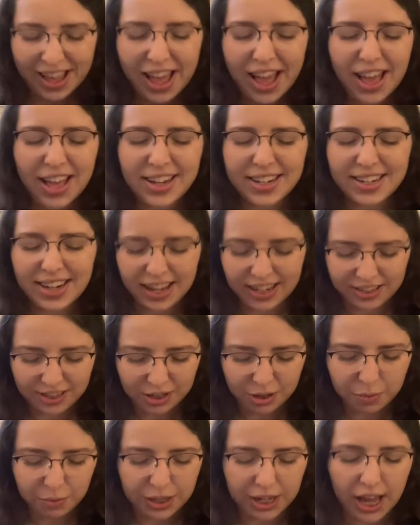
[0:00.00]

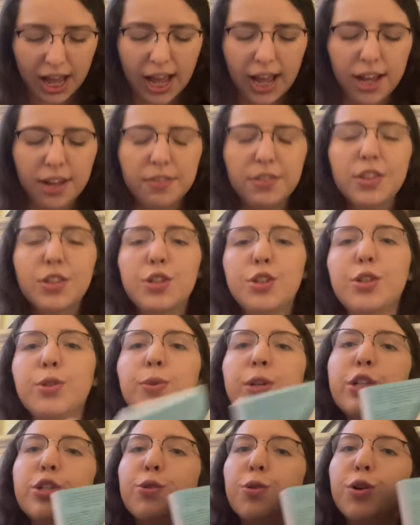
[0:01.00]
Next, we have two
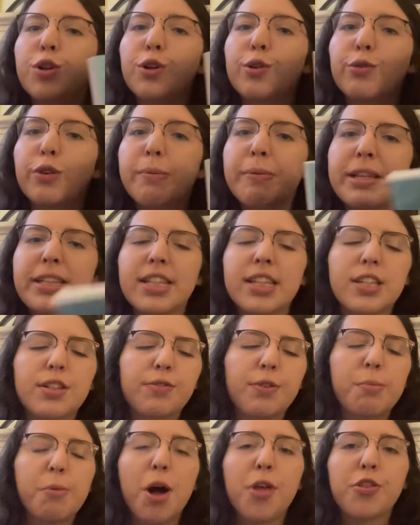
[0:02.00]
historical romances
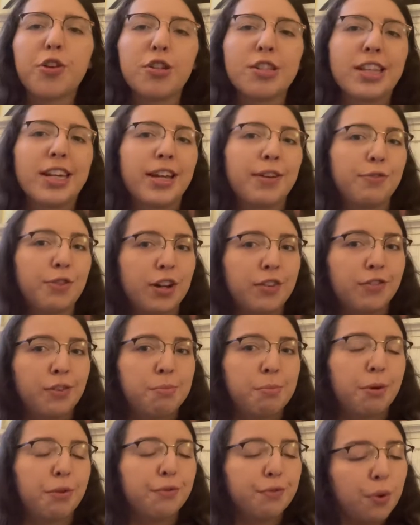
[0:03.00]
from authors that I've read from
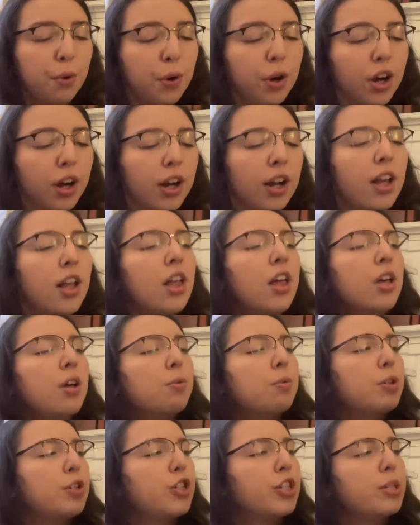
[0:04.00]
before,
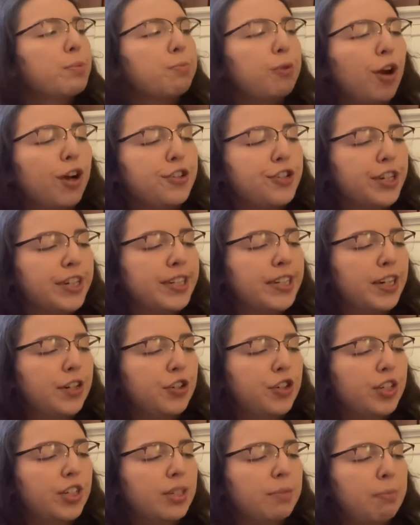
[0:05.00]
which is Project
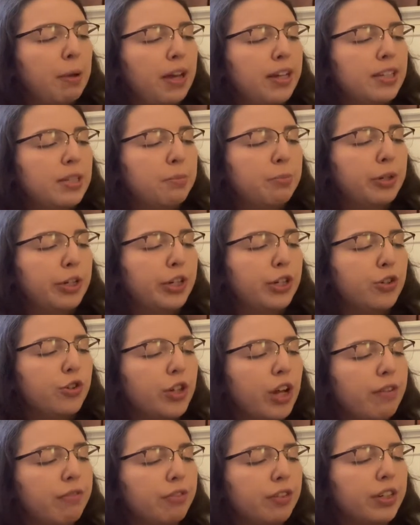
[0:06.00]
Duchess by Sabrina
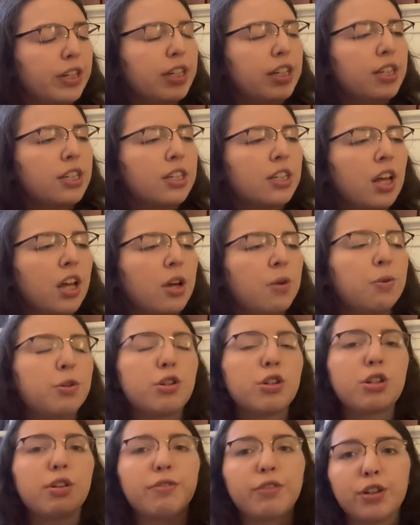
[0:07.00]
Jeffries, which
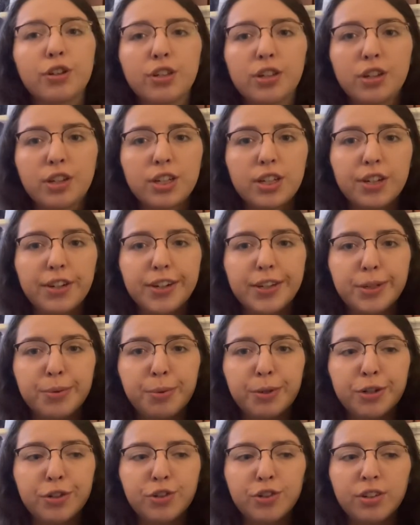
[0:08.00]
is a first in a series,
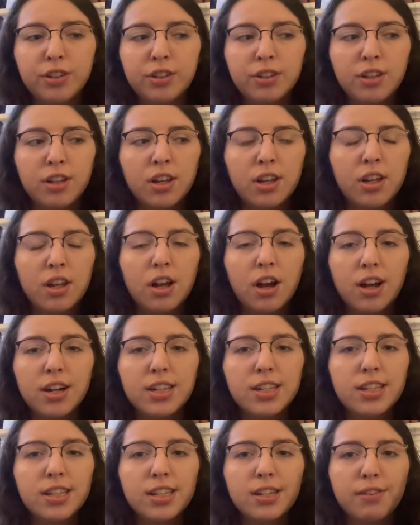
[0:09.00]
which
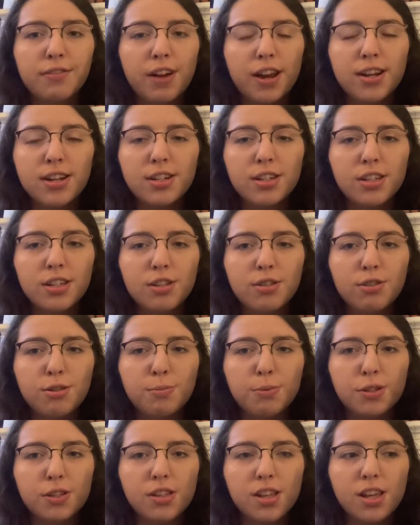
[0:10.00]
honestly, to find a new used
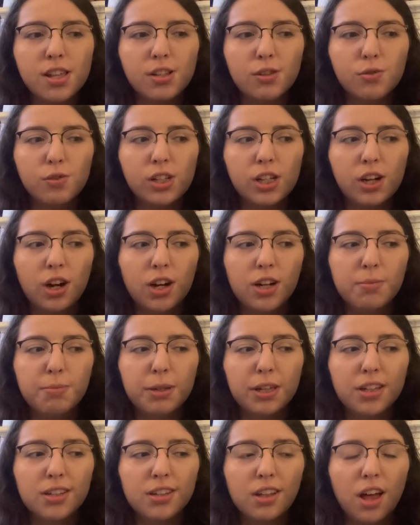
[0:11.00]
book sale is really hard
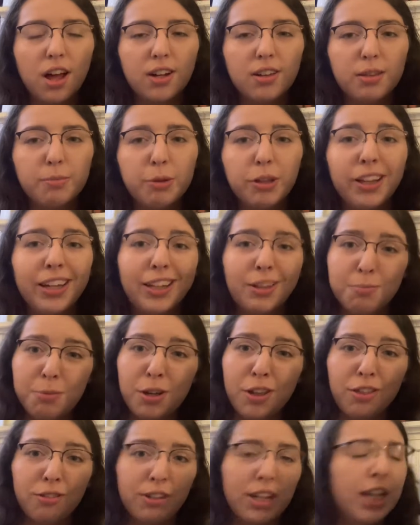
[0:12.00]
because a lot of them are like
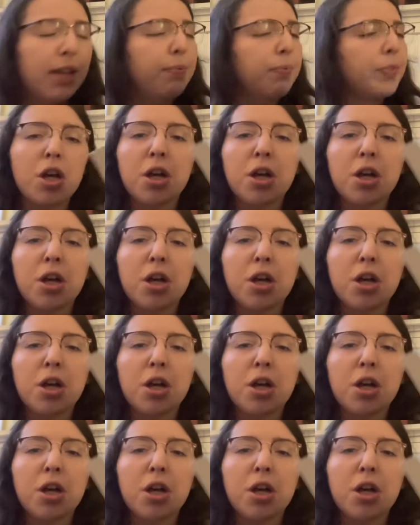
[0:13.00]
book 3.